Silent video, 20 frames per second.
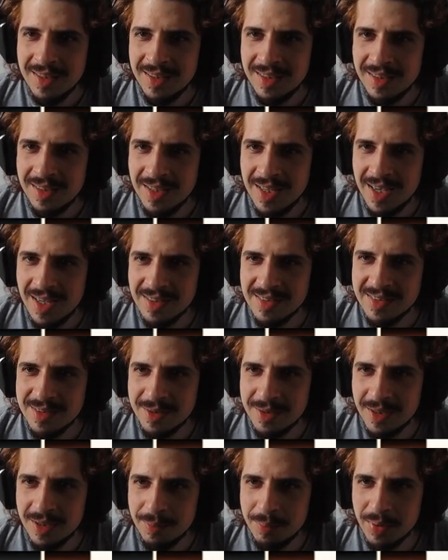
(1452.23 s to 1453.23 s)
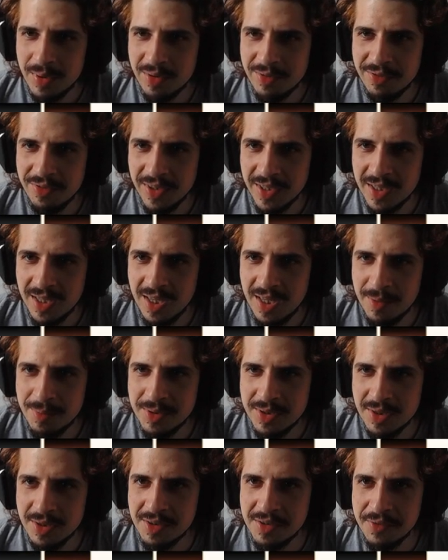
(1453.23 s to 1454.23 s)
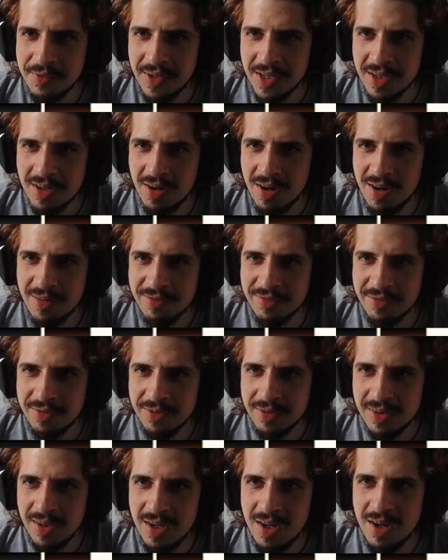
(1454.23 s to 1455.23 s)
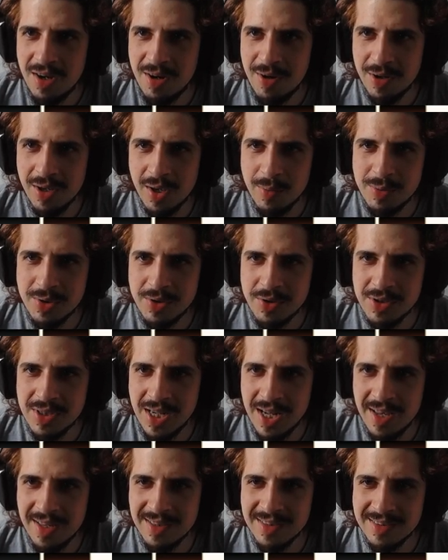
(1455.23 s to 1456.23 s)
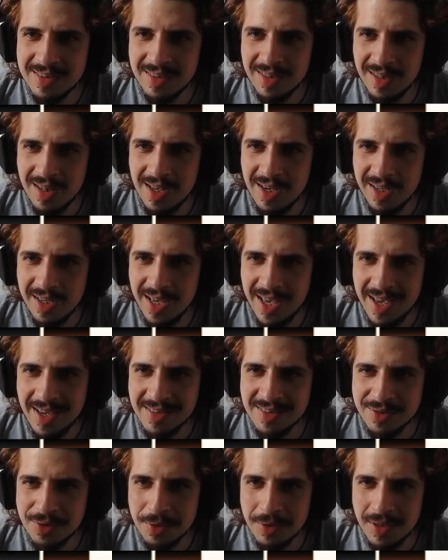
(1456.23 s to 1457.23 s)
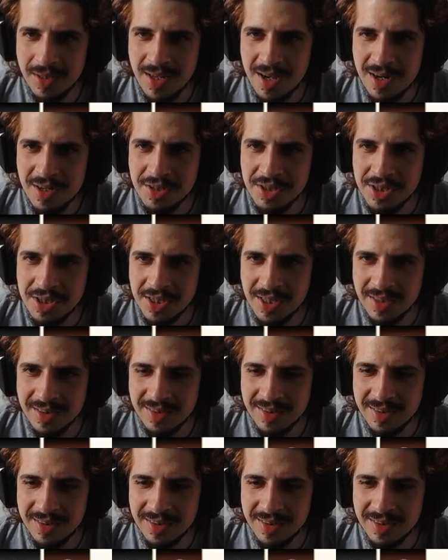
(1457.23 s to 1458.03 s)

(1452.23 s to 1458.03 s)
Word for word: Yes, perfect. Hipsters fuck off. Oh, hipsters like like extra large shit.